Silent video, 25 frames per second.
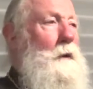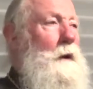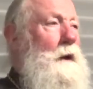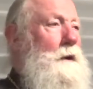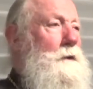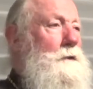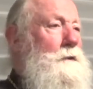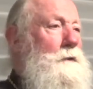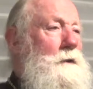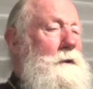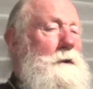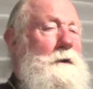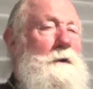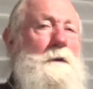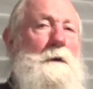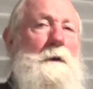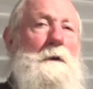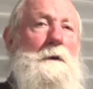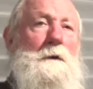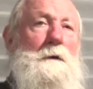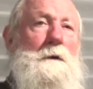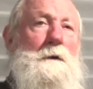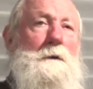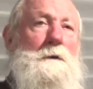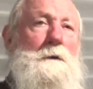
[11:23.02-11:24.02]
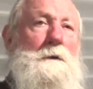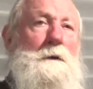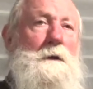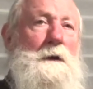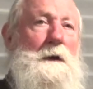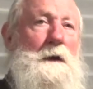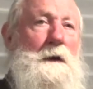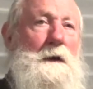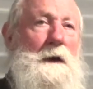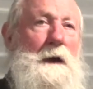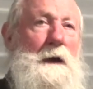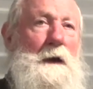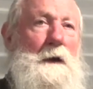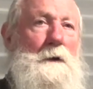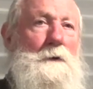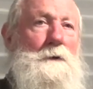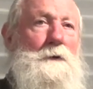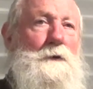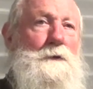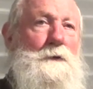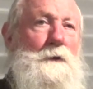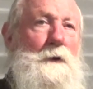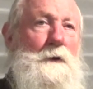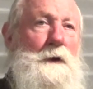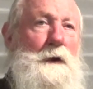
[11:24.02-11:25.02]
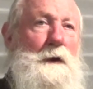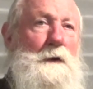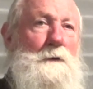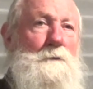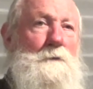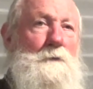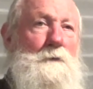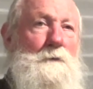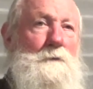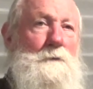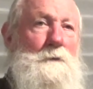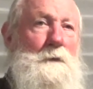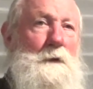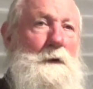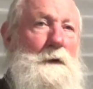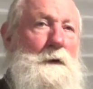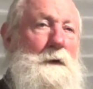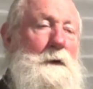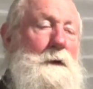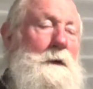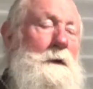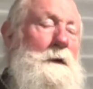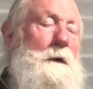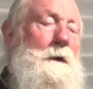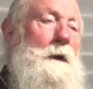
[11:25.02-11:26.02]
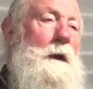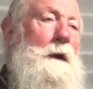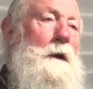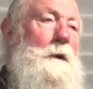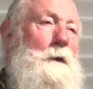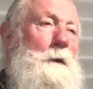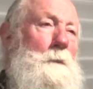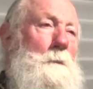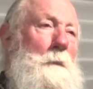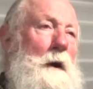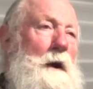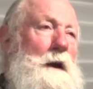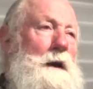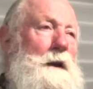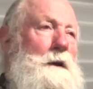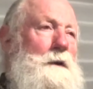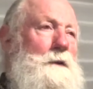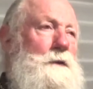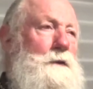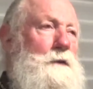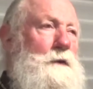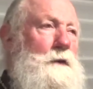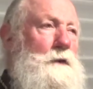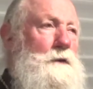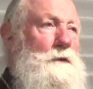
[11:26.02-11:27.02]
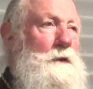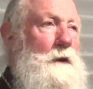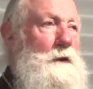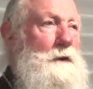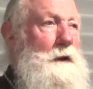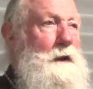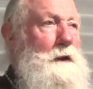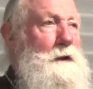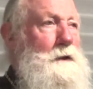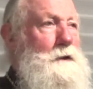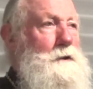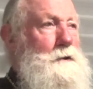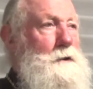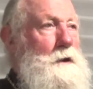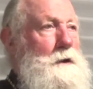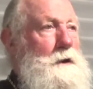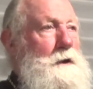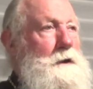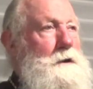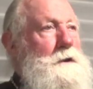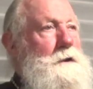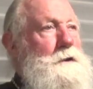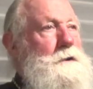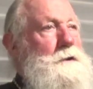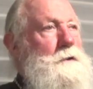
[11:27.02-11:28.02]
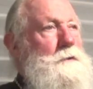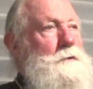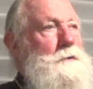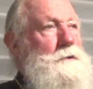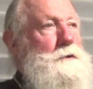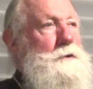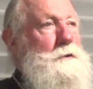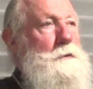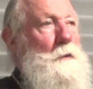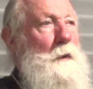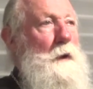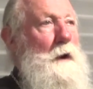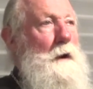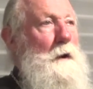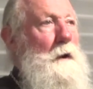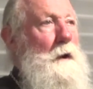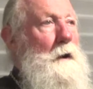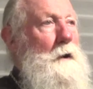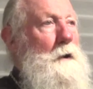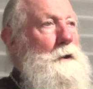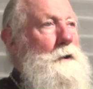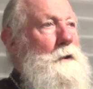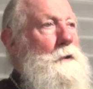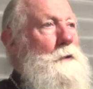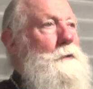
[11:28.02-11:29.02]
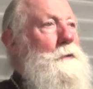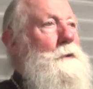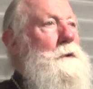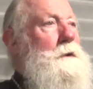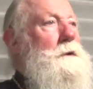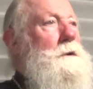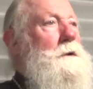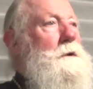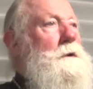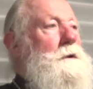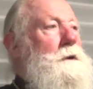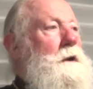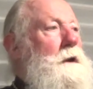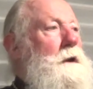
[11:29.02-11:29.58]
answer, and he said, "Oh, elder's not here. Elder Paisios, I need you. I need to talk to you. Where are you?" And